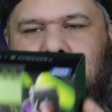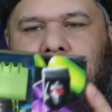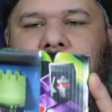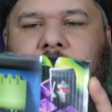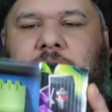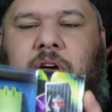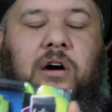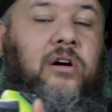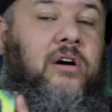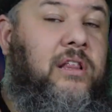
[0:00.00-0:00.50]

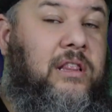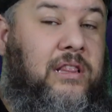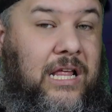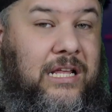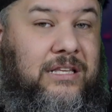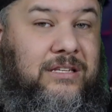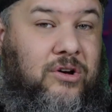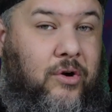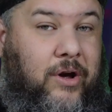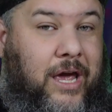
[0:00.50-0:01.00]
So
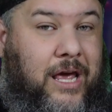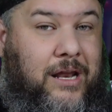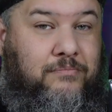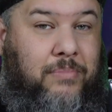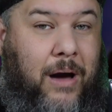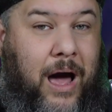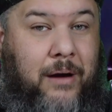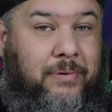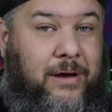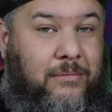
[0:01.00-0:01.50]
let's go ahead and
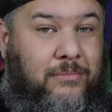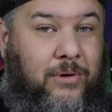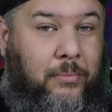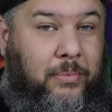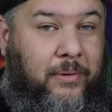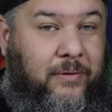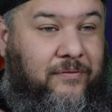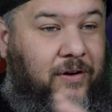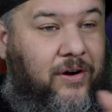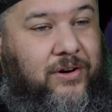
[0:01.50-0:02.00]
pop him
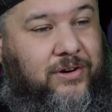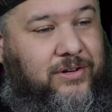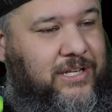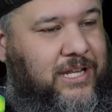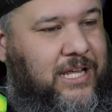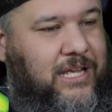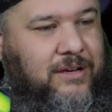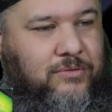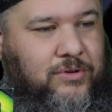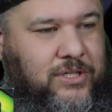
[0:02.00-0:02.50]
open
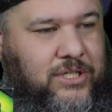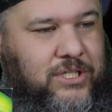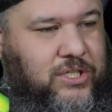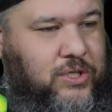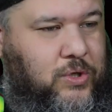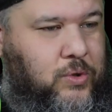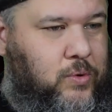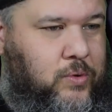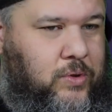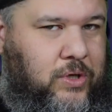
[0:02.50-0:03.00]
first. We'll just
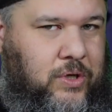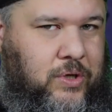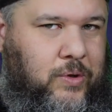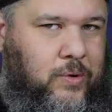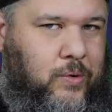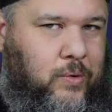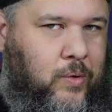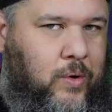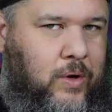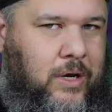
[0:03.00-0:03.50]
scoot
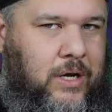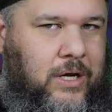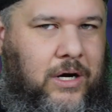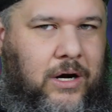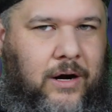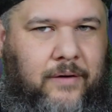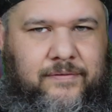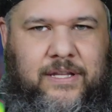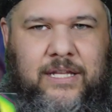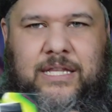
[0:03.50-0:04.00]
you
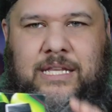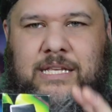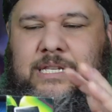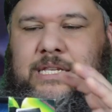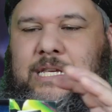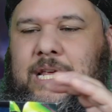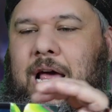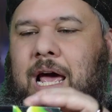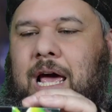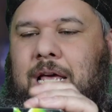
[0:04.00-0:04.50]
off to the
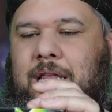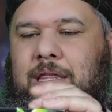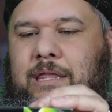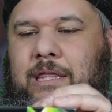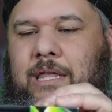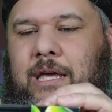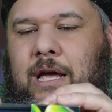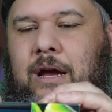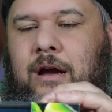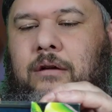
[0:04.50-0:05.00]
side
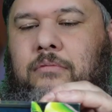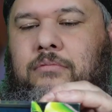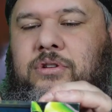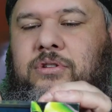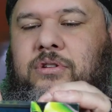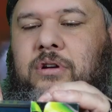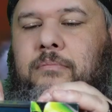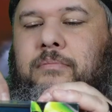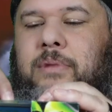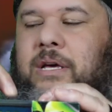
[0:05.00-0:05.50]
there,
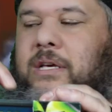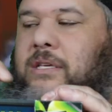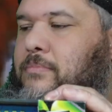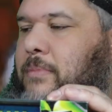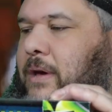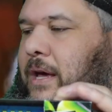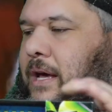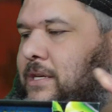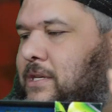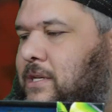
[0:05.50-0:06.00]
Mr.
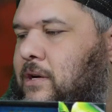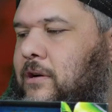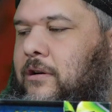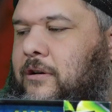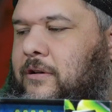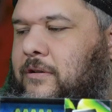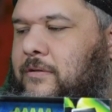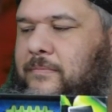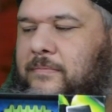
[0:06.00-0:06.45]
Mixmaster.